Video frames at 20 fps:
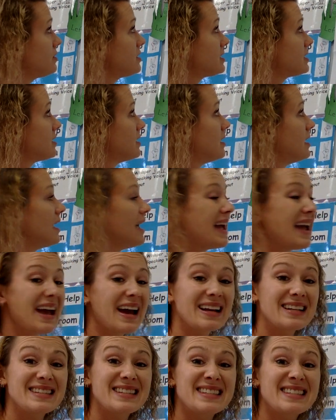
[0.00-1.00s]

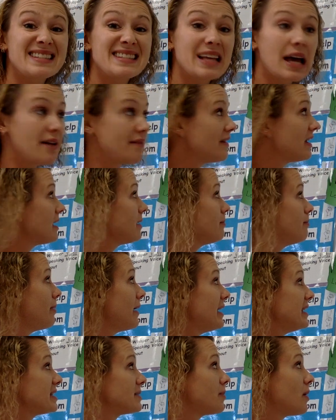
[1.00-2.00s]
Carlos had
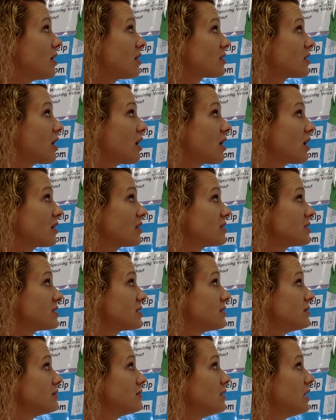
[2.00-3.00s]
7 baseball
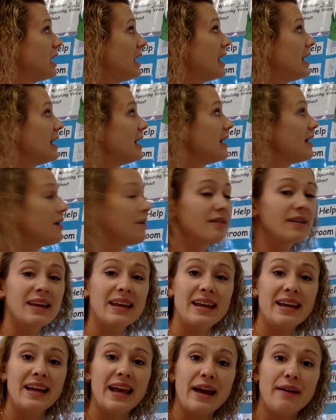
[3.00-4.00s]
cards.
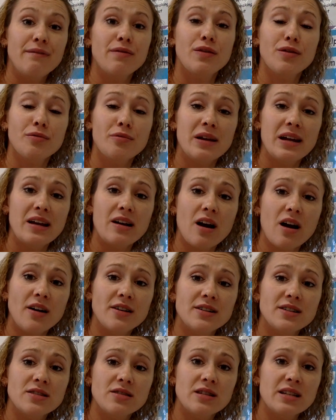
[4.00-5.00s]
He gave
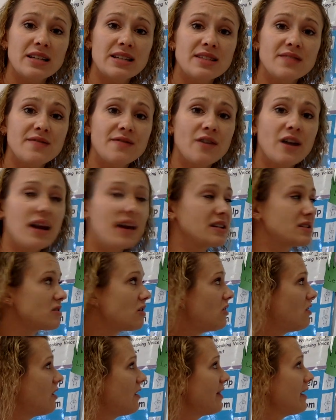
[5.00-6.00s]
3 cards to
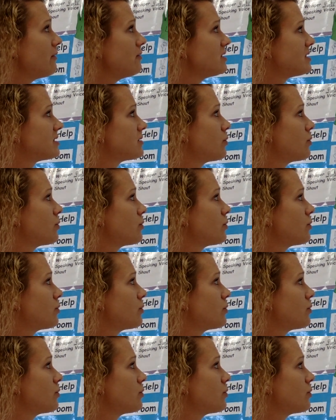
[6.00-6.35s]
his friend.